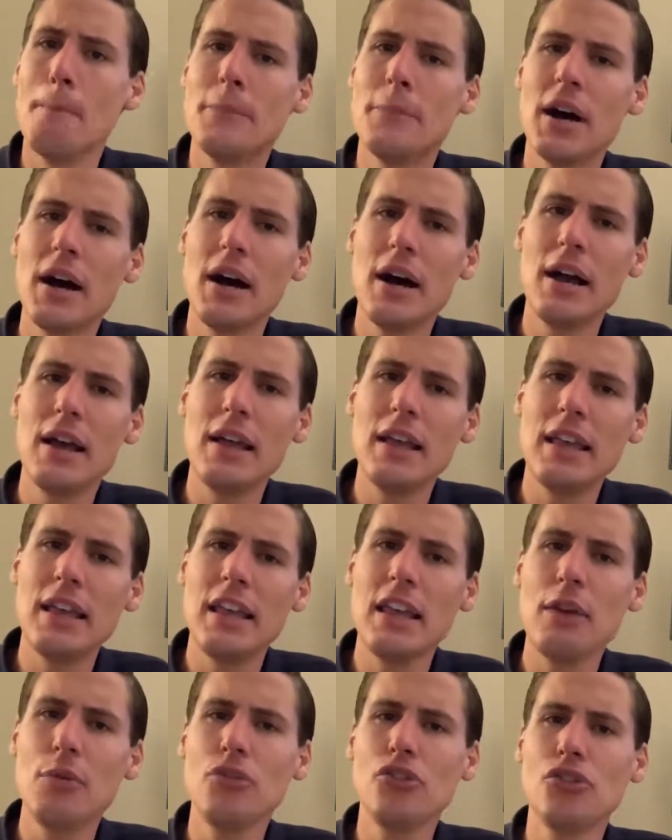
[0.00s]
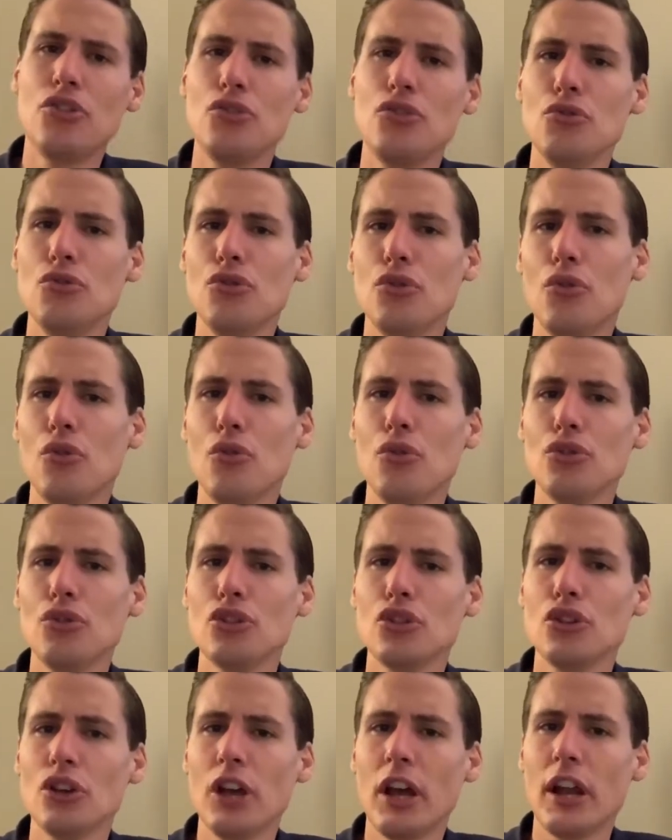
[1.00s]
but he was too cool
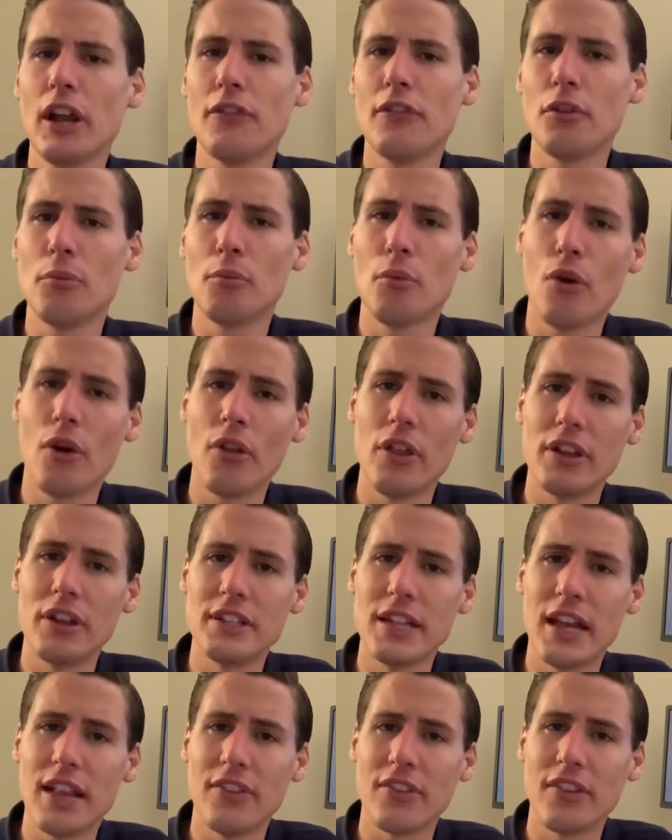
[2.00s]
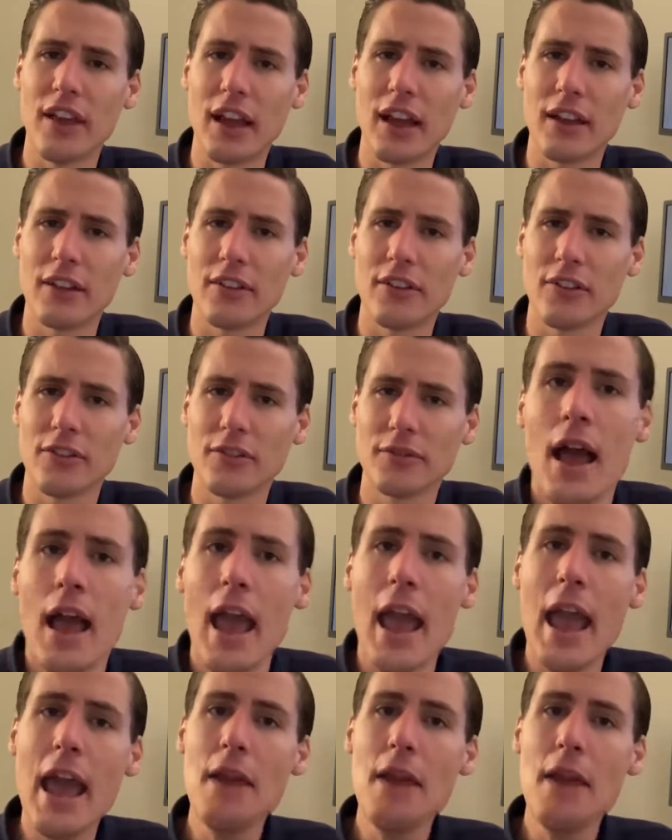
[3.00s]
to look at it for more than 10 seconds.